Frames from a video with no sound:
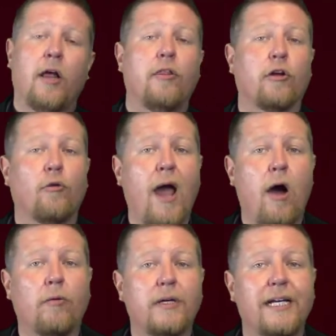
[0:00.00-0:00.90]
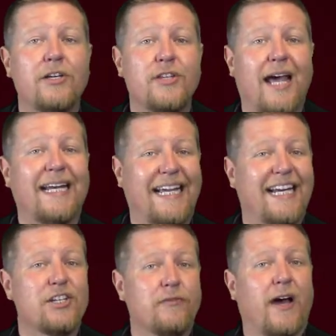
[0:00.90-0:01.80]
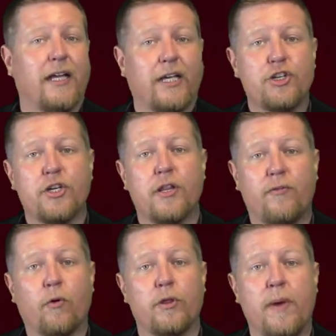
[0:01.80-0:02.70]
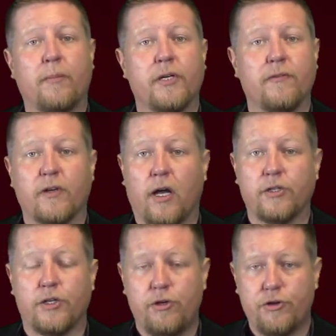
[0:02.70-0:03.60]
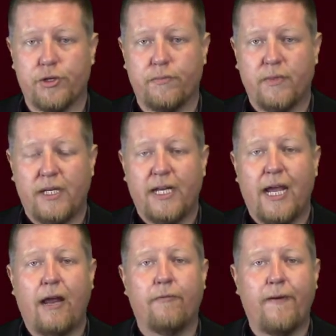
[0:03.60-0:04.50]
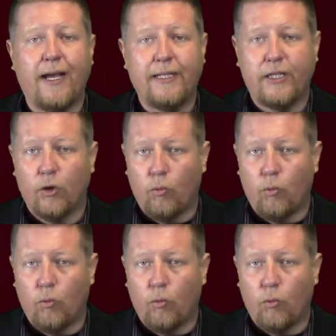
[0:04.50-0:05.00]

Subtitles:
The ground is that it is a violation of the Fourth Amendment of the Constitution. And finally, the